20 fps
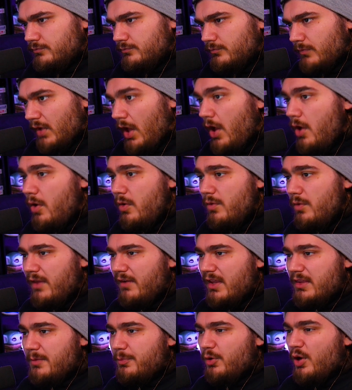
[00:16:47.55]
Oh, they
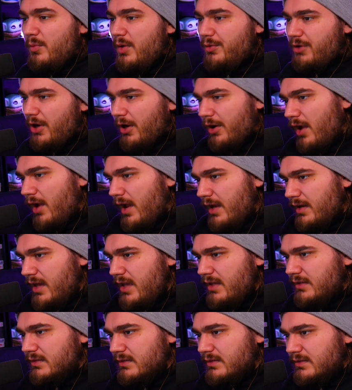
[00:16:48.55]
got the promo Darkrai.
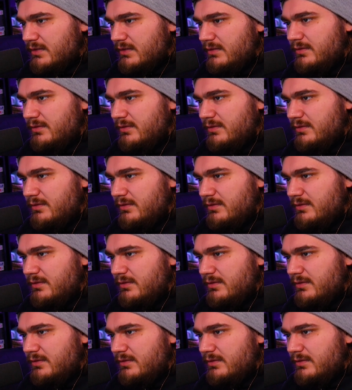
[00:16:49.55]
Nice.